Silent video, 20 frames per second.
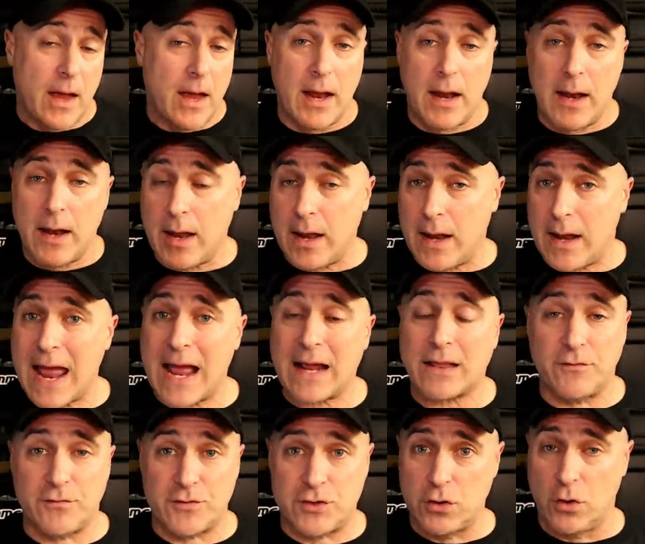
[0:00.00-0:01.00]
a, an
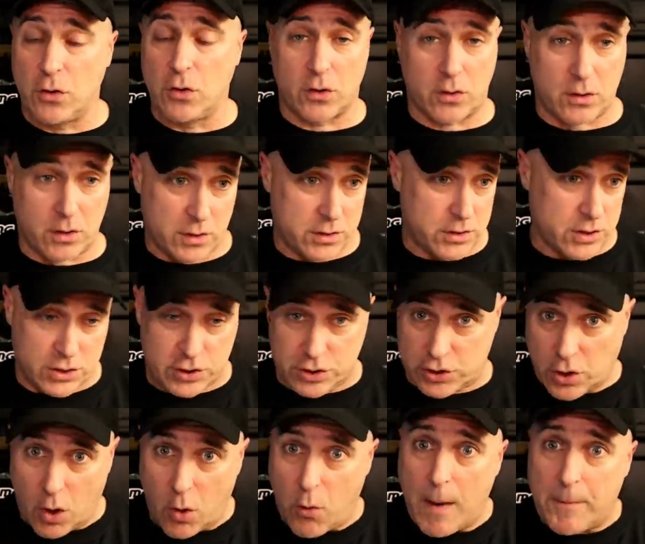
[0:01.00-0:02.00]
active shooter could just
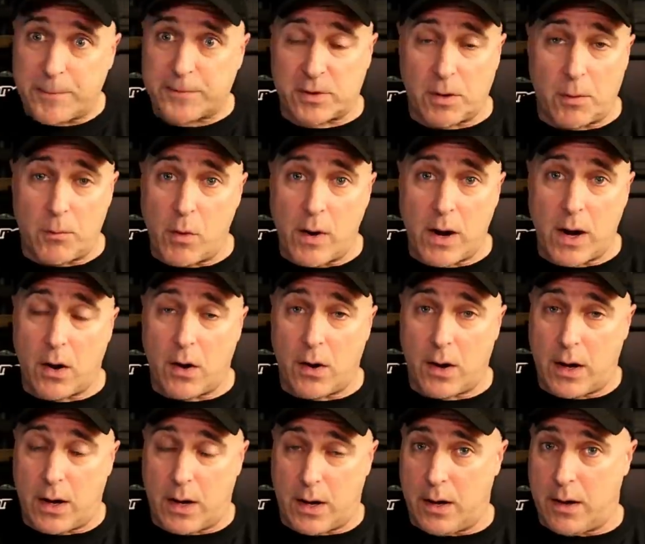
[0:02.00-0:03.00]
show up somewhere
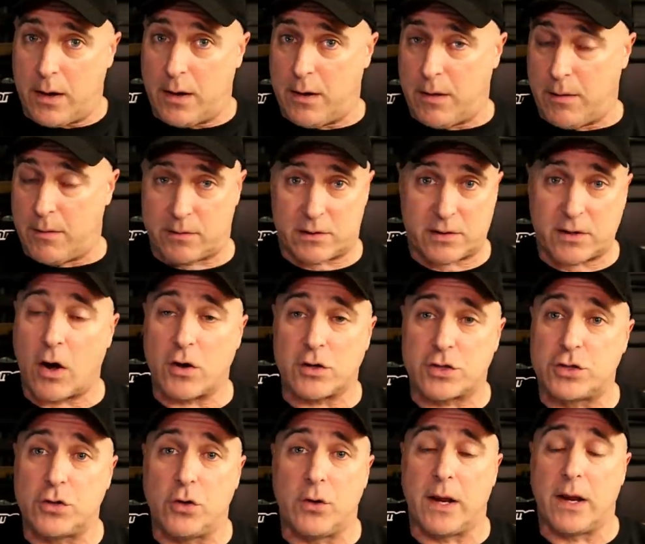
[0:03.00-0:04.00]
and, and
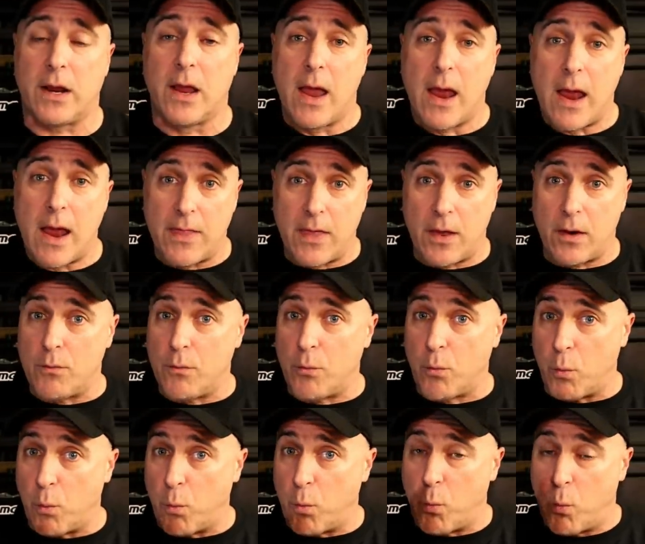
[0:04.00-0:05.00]
start shooting and
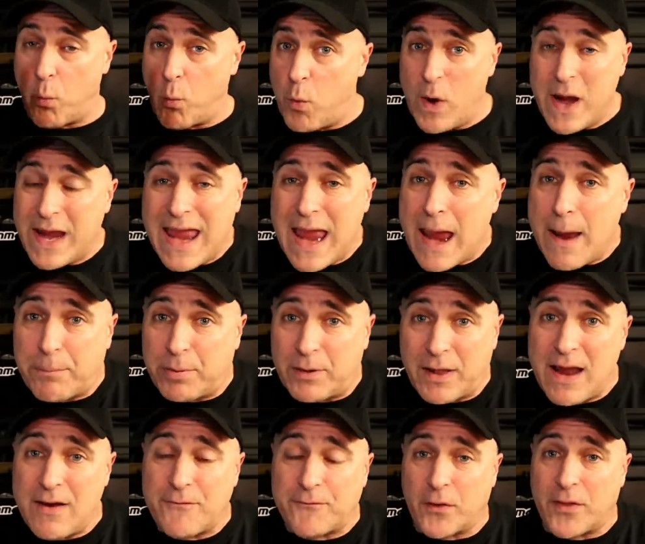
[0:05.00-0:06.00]
then we can't
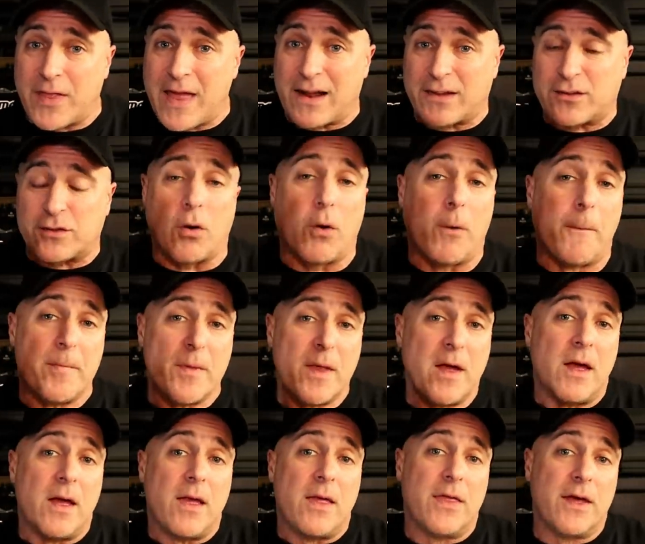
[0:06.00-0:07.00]
plan for that. So
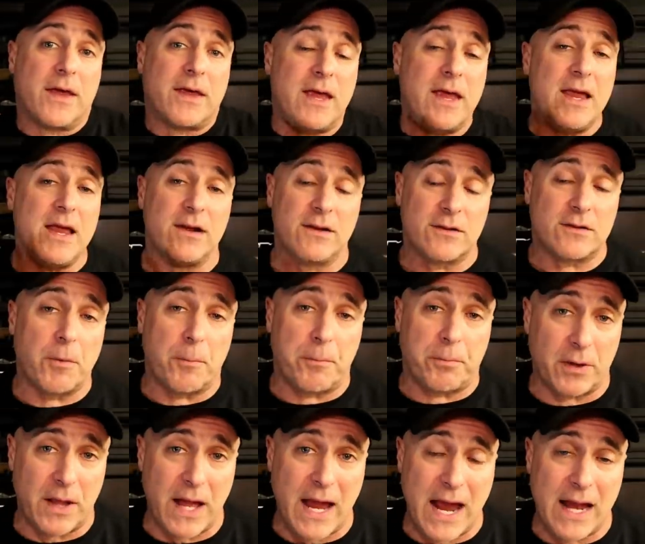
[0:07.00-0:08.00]
the key is to
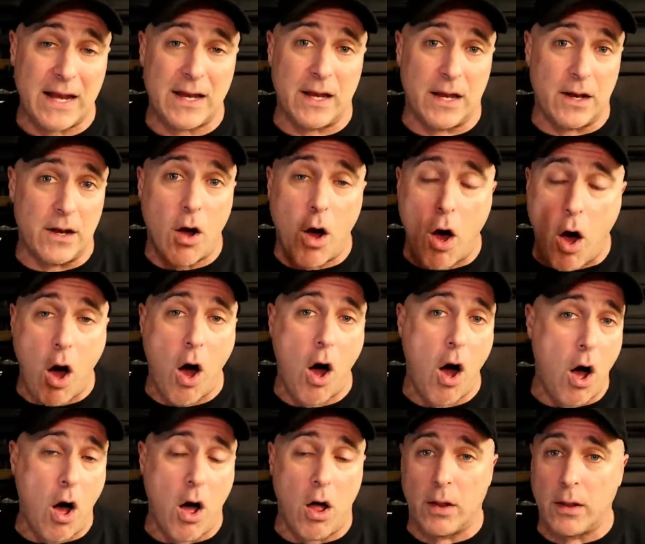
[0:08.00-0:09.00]
plan in
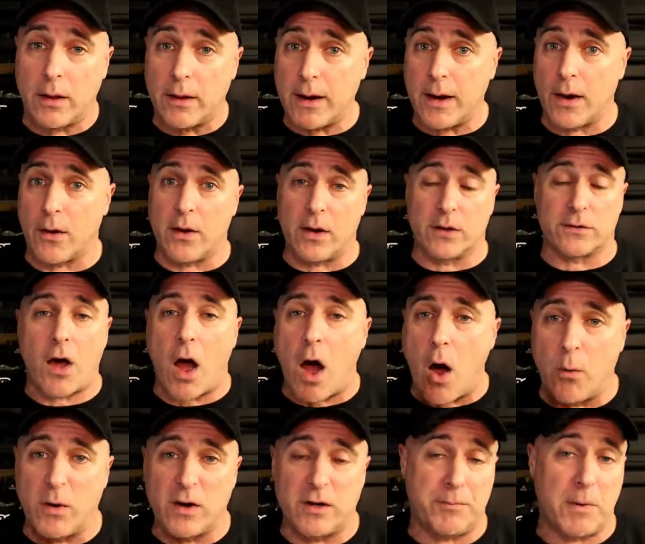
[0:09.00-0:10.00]
all areas,
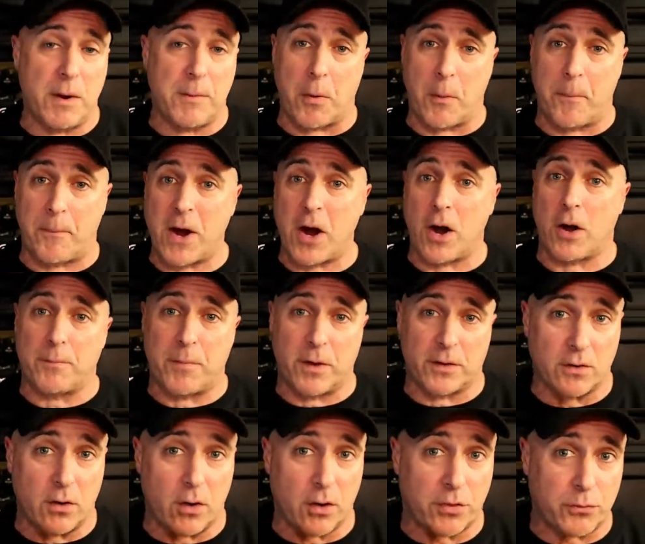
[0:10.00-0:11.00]
always be prepared.
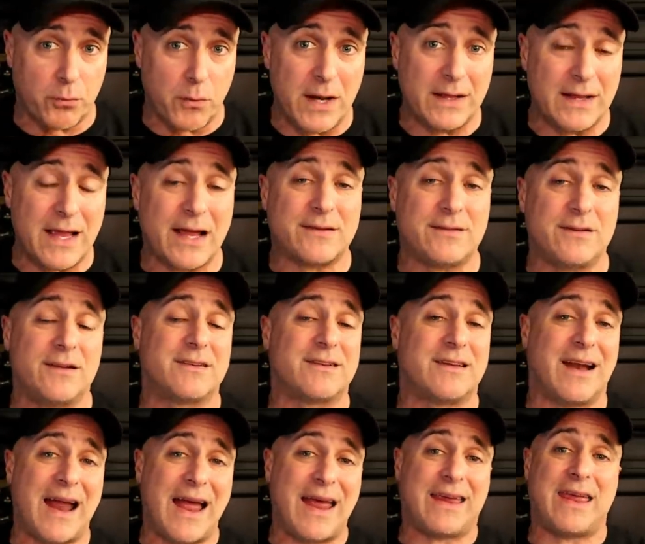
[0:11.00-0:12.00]
But there are three lessons
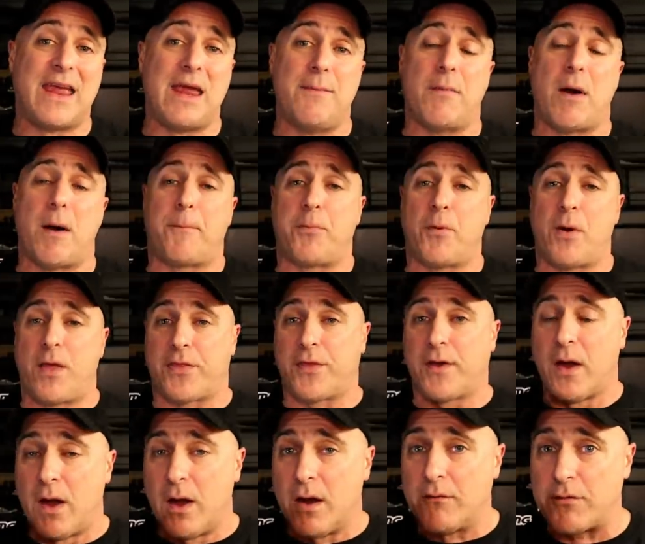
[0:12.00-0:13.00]
that I came up with
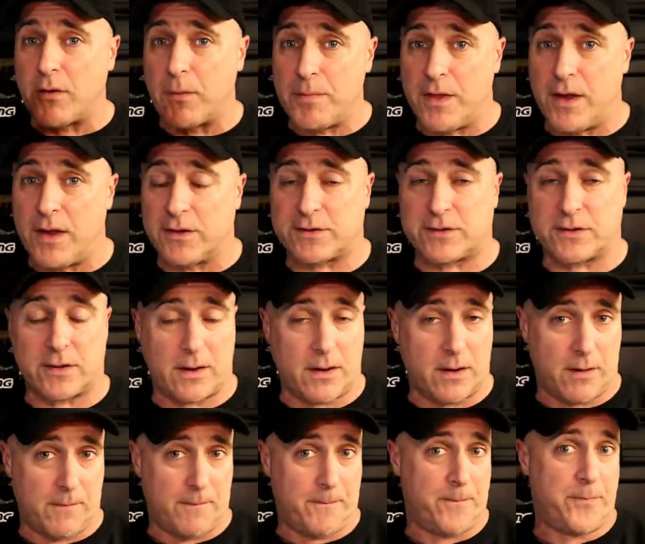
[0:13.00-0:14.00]
from this
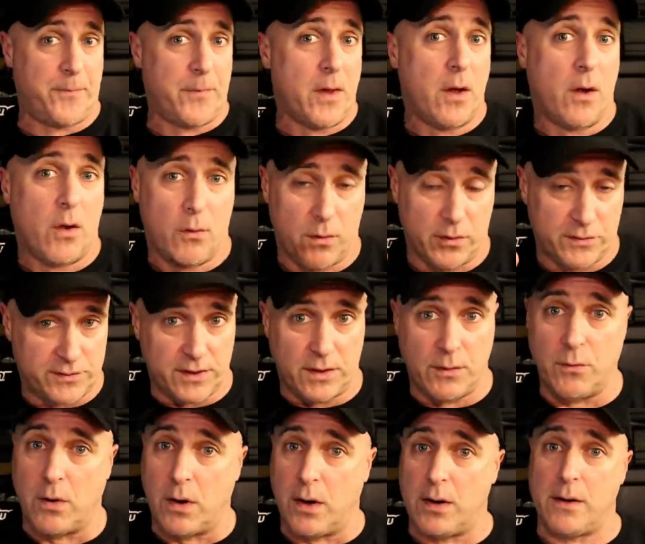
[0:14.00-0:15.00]
and we'll
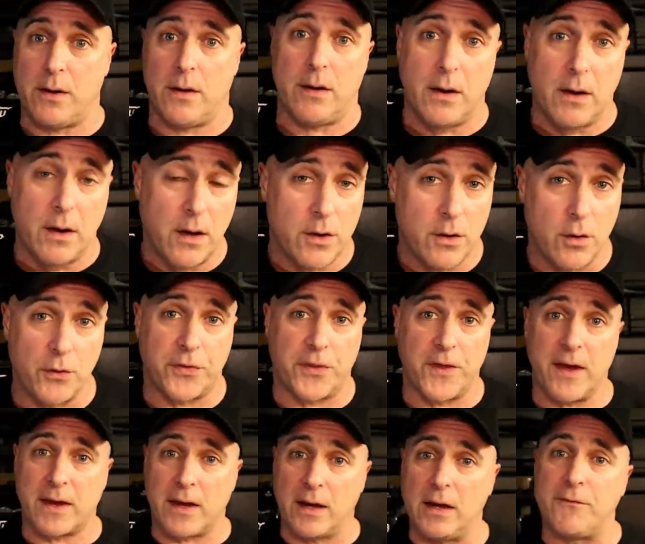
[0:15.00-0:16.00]
see what you
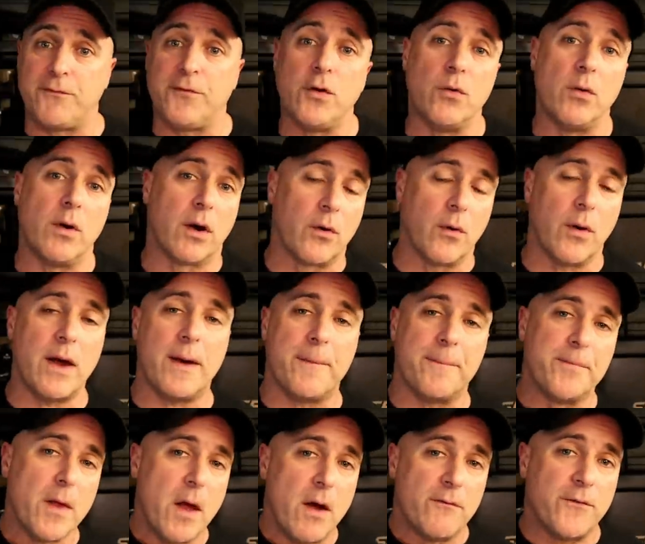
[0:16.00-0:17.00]
think and if you agree.